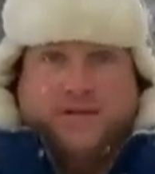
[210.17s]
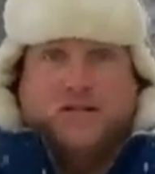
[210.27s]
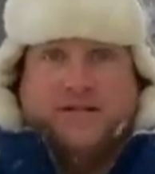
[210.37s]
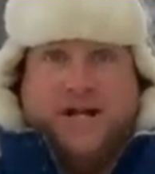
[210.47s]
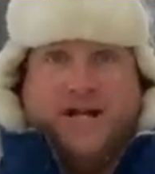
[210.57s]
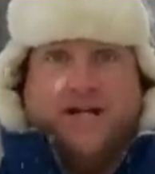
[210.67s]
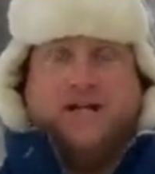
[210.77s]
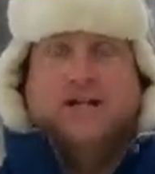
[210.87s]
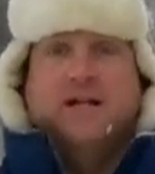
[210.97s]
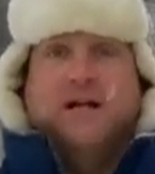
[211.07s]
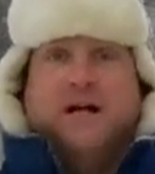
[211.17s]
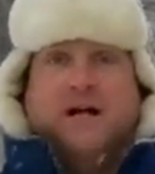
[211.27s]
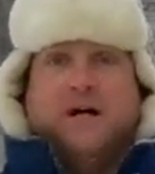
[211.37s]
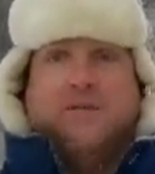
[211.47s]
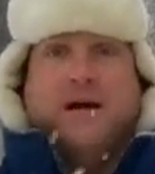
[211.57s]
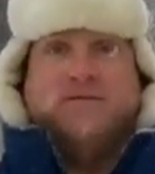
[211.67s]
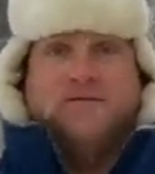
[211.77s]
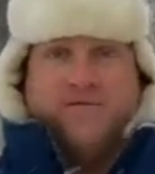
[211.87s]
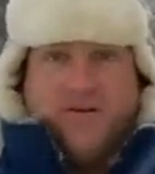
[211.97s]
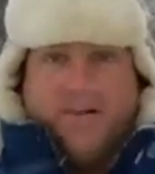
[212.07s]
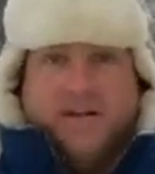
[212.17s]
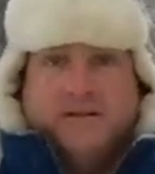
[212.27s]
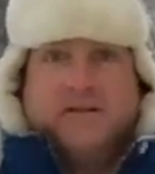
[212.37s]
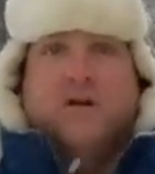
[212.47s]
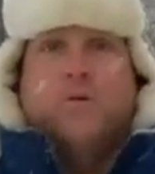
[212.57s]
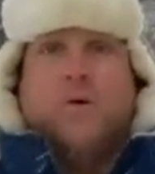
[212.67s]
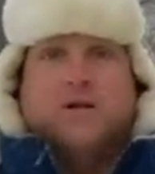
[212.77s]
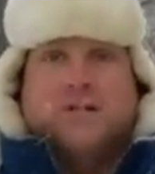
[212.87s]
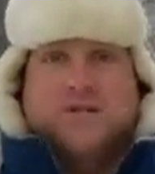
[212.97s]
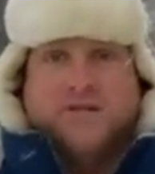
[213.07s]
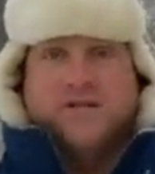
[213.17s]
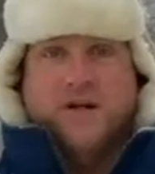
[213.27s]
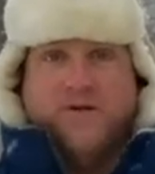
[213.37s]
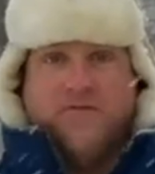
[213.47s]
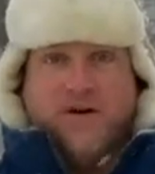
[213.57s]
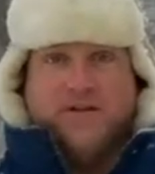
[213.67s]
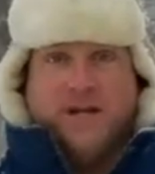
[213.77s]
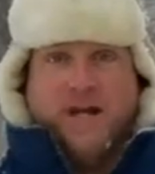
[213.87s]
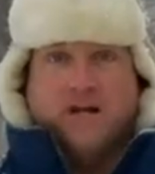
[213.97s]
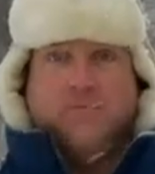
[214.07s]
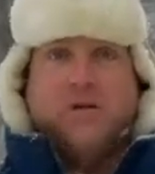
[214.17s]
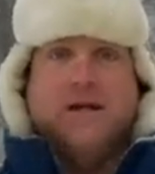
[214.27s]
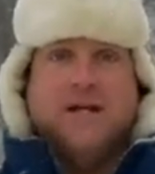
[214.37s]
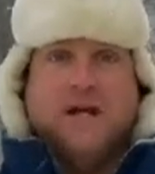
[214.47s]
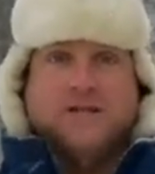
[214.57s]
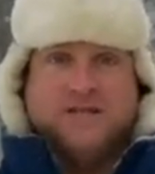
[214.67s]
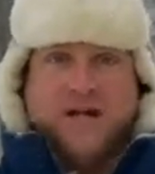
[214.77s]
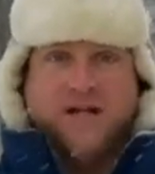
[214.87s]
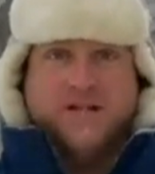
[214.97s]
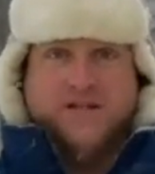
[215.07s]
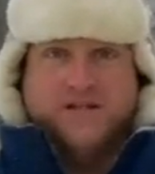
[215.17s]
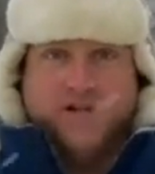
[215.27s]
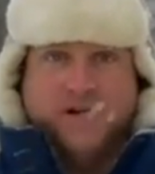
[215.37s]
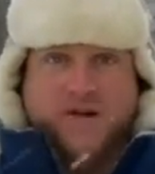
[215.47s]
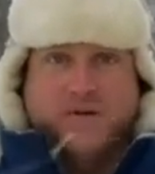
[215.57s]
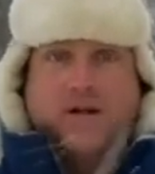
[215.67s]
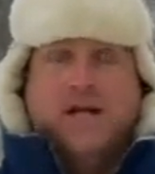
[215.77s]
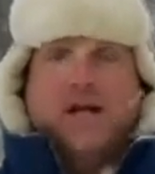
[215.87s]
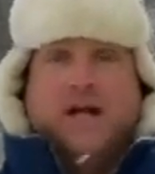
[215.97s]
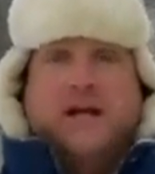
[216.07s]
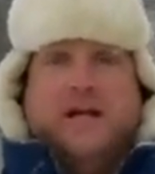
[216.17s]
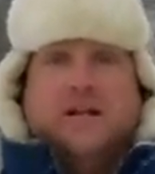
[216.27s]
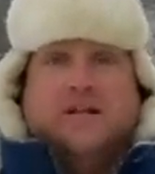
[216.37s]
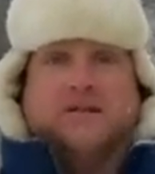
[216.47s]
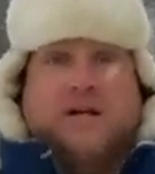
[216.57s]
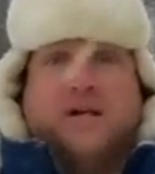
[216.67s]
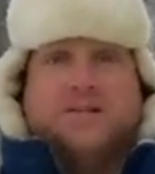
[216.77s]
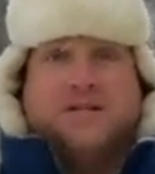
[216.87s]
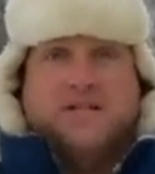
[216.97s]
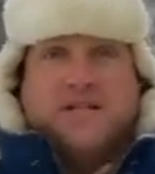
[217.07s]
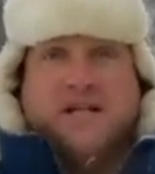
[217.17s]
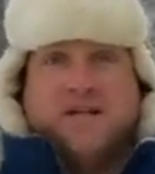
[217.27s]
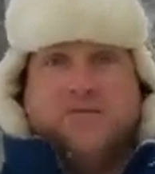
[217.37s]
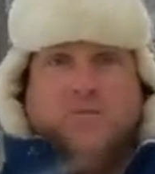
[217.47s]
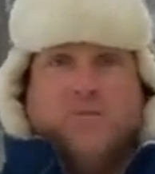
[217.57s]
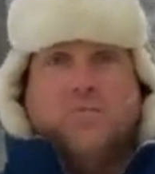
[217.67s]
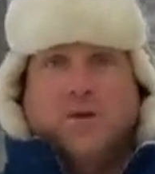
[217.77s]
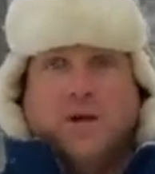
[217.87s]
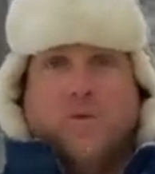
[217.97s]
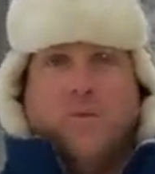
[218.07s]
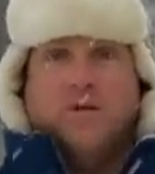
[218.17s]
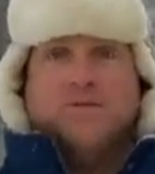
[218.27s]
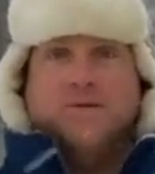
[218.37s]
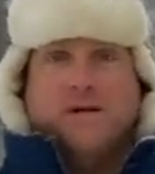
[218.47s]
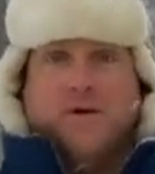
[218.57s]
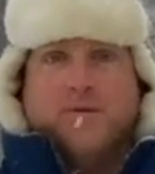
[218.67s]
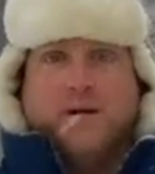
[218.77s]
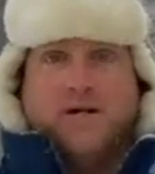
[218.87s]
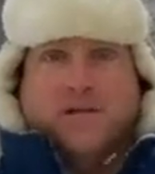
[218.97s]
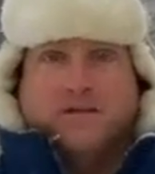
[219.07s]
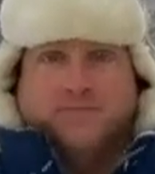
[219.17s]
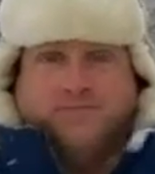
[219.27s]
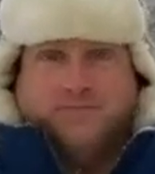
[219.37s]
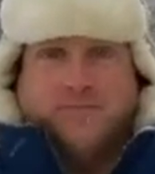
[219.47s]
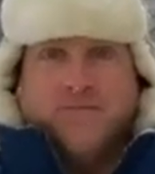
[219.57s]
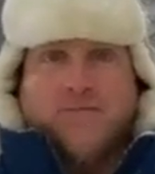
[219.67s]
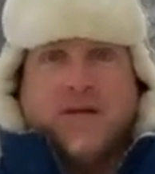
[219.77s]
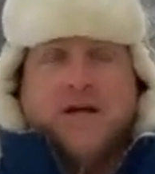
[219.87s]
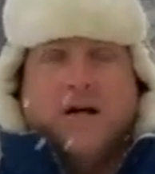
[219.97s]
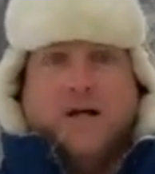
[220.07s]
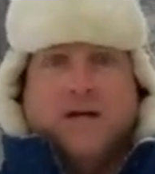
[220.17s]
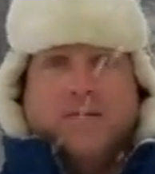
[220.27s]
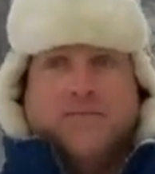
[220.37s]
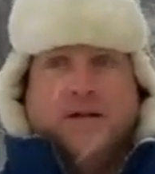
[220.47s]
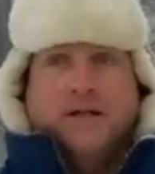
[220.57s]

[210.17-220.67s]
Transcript: this day, having fun, watching the snow fall down, playing outside in the snow, and just seeing what's been going on.